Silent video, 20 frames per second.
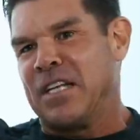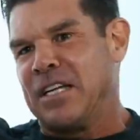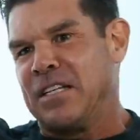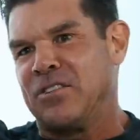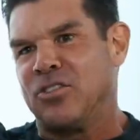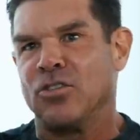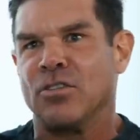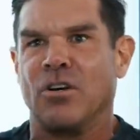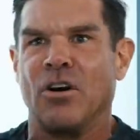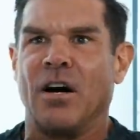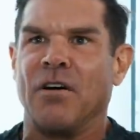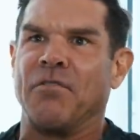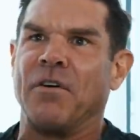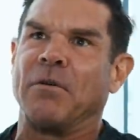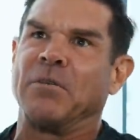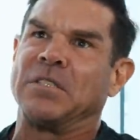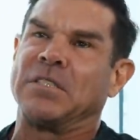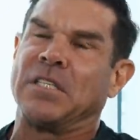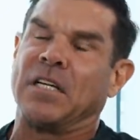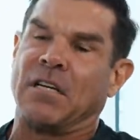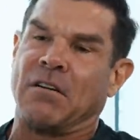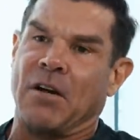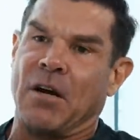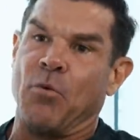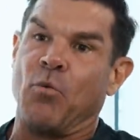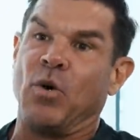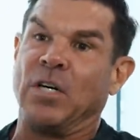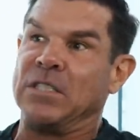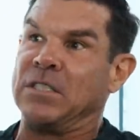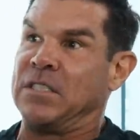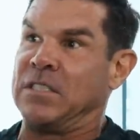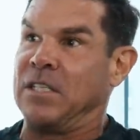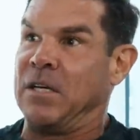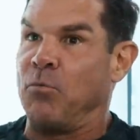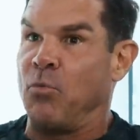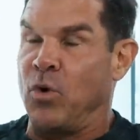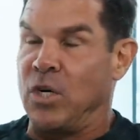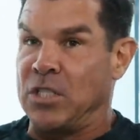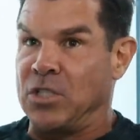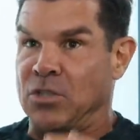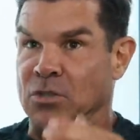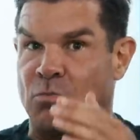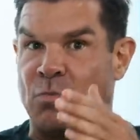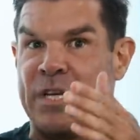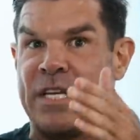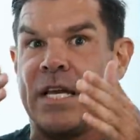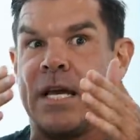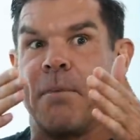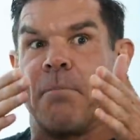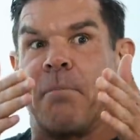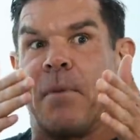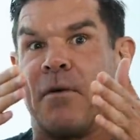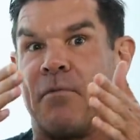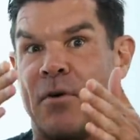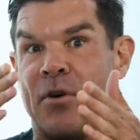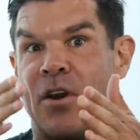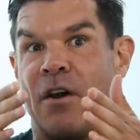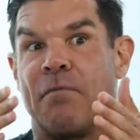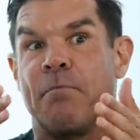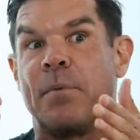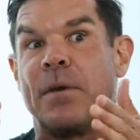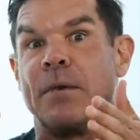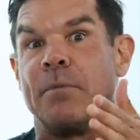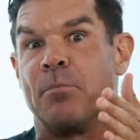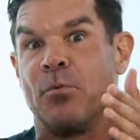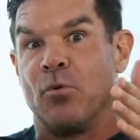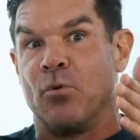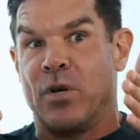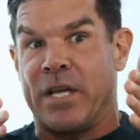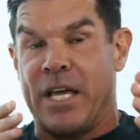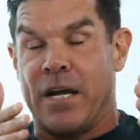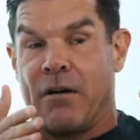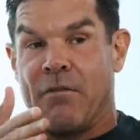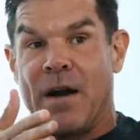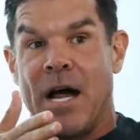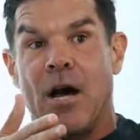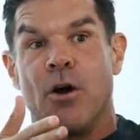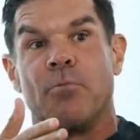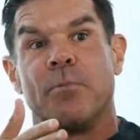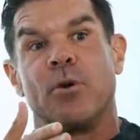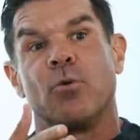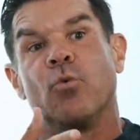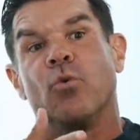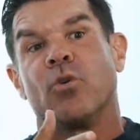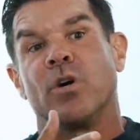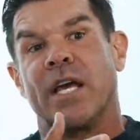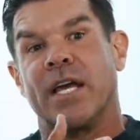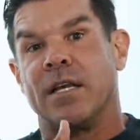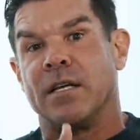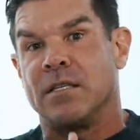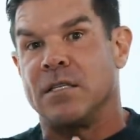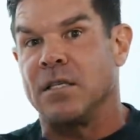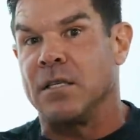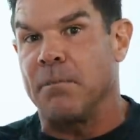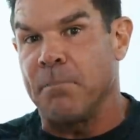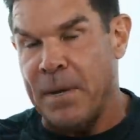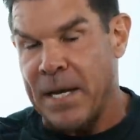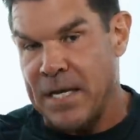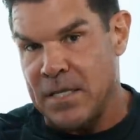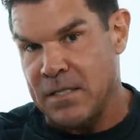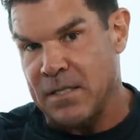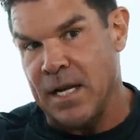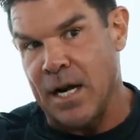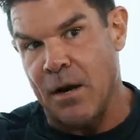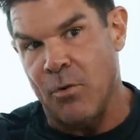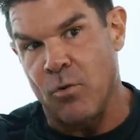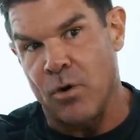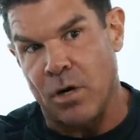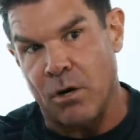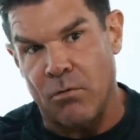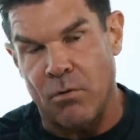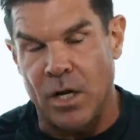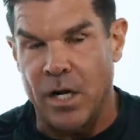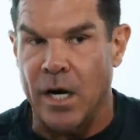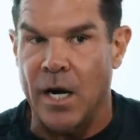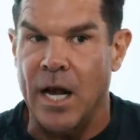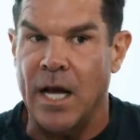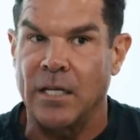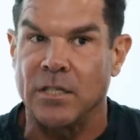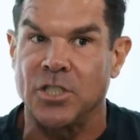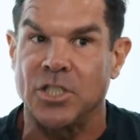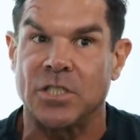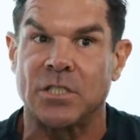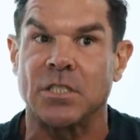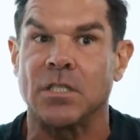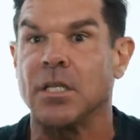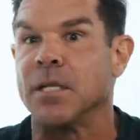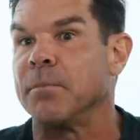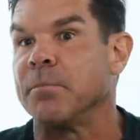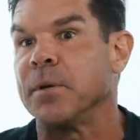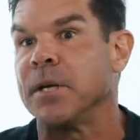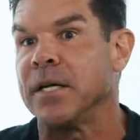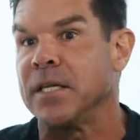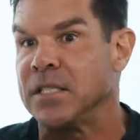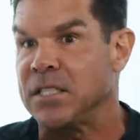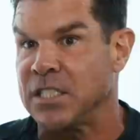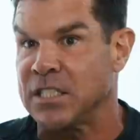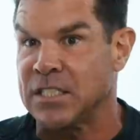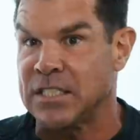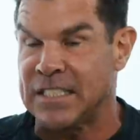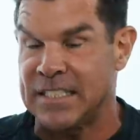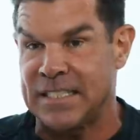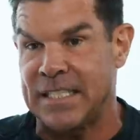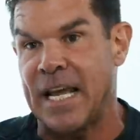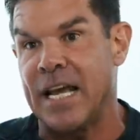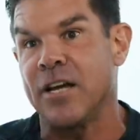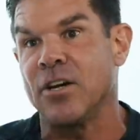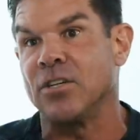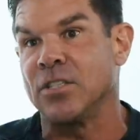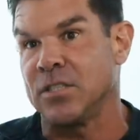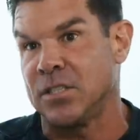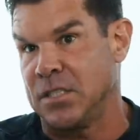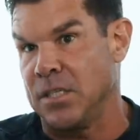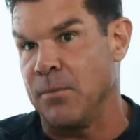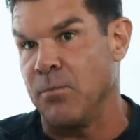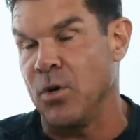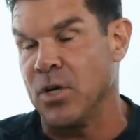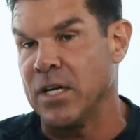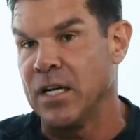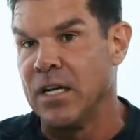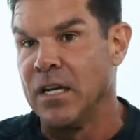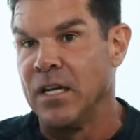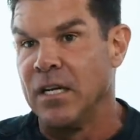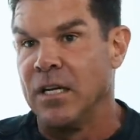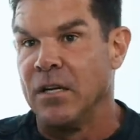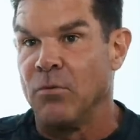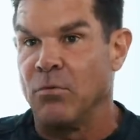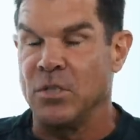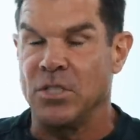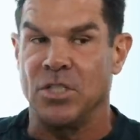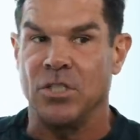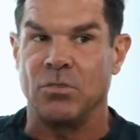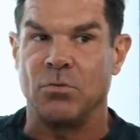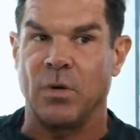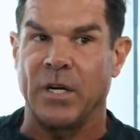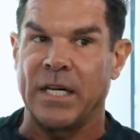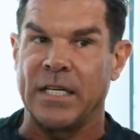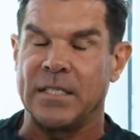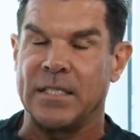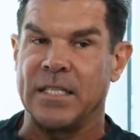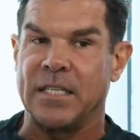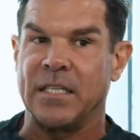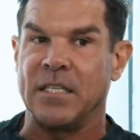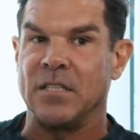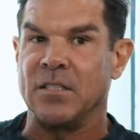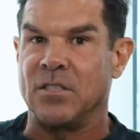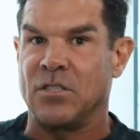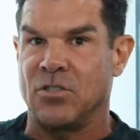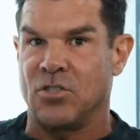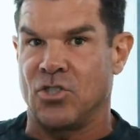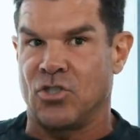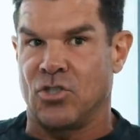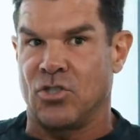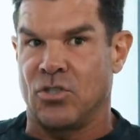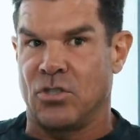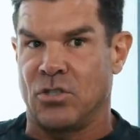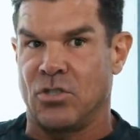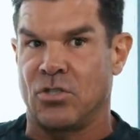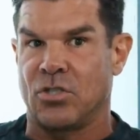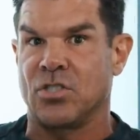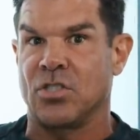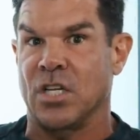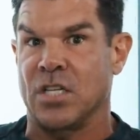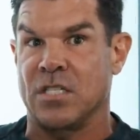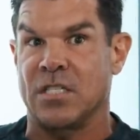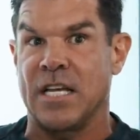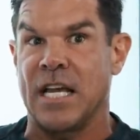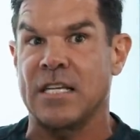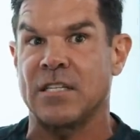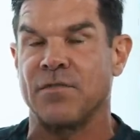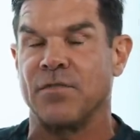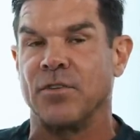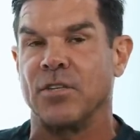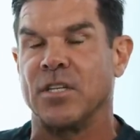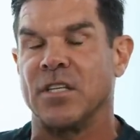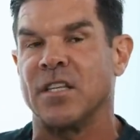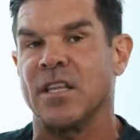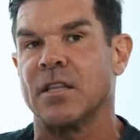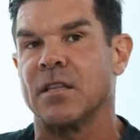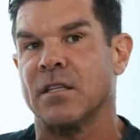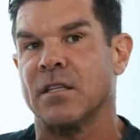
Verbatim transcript: they took off, I was like, all right, once once we get enough people get around me, we'll get into the pace that I want to run, and I'll just slip in and just stay on someone. Yeah. Which is what I did in successfully